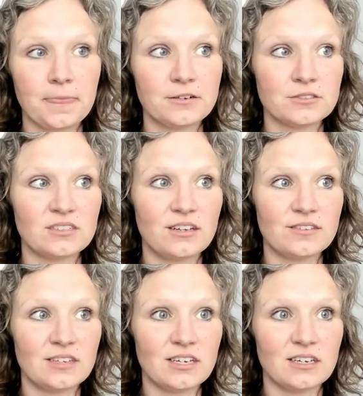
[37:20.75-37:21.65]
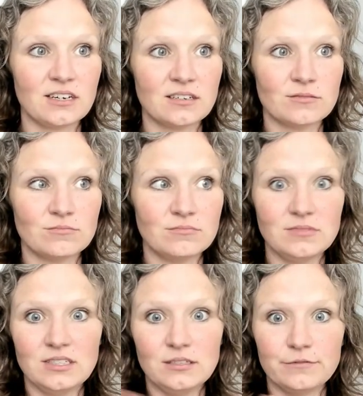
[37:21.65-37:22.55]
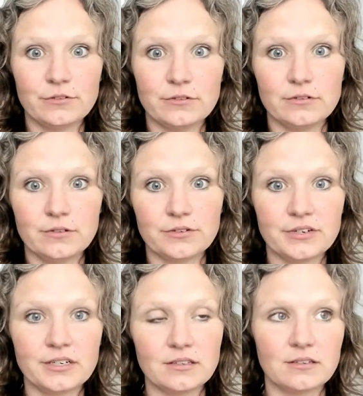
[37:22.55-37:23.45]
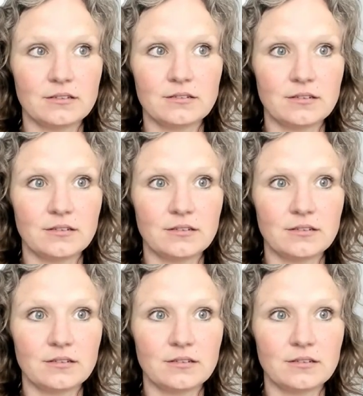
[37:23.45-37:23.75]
There's nothing um, evil or any